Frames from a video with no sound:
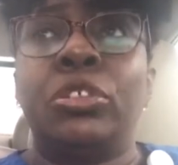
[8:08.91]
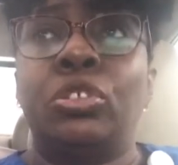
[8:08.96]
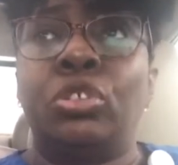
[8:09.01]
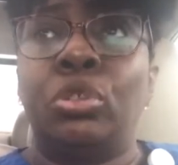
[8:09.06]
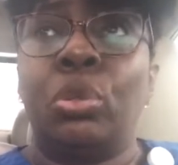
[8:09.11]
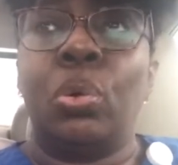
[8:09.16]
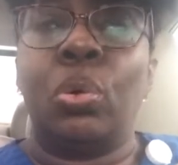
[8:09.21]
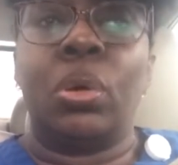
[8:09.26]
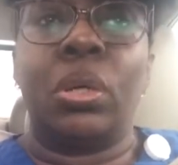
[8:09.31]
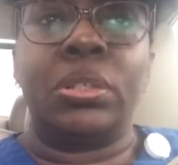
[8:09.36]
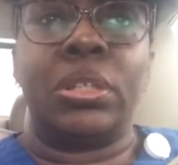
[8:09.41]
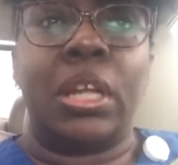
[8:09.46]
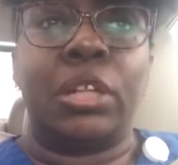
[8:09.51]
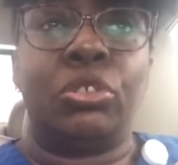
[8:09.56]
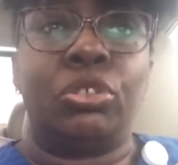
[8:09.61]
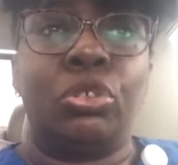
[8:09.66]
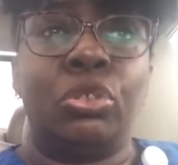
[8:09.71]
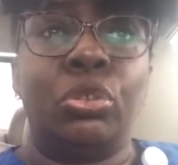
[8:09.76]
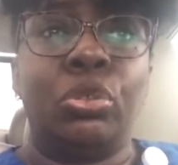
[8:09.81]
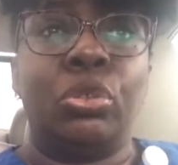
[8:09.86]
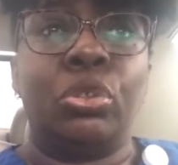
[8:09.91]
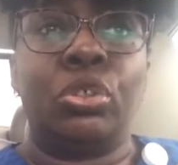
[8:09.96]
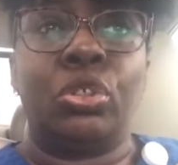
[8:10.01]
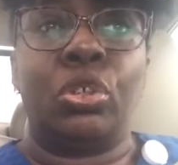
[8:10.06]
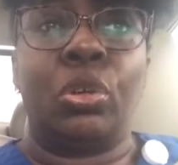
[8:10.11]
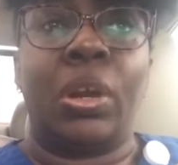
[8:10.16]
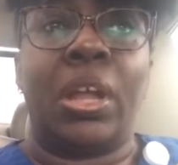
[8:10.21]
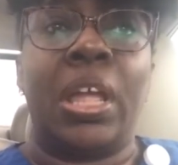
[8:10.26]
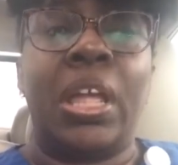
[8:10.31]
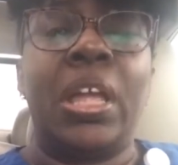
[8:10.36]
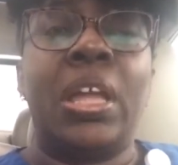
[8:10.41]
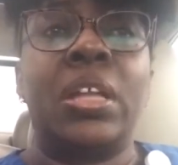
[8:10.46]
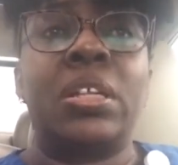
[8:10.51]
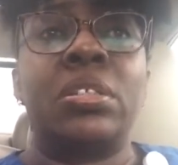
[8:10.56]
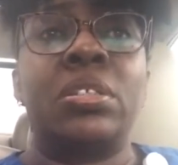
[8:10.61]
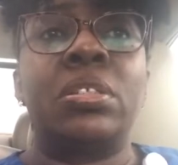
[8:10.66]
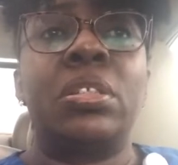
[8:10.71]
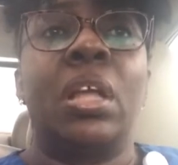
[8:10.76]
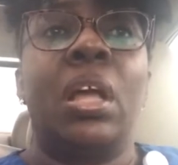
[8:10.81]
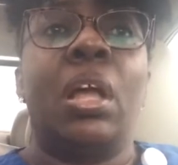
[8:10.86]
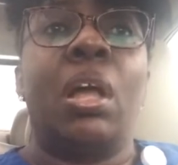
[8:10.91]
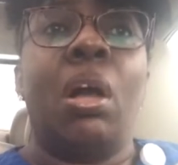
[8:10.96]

sure that your hands